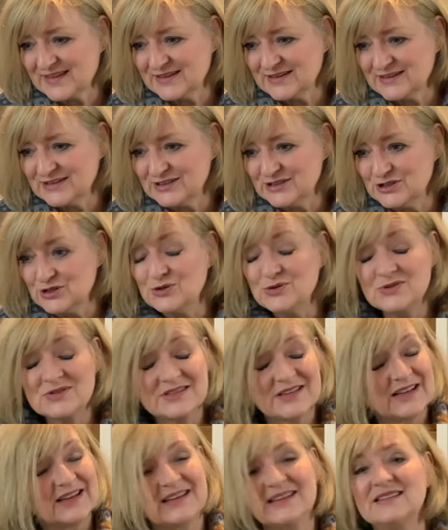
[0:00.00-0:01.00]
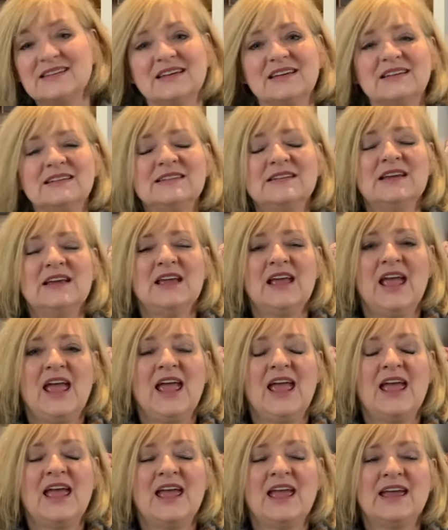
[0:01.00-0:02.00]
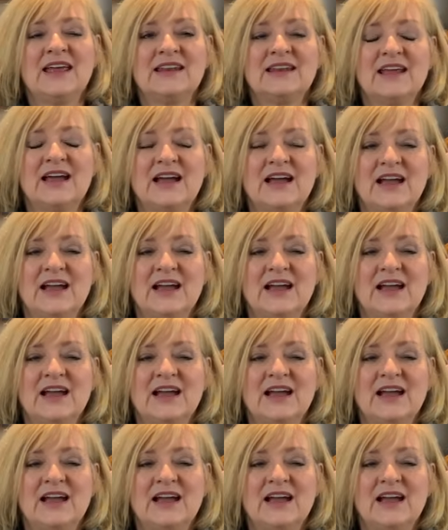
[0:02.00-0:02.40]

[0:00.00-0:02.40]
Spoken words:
news that I did. And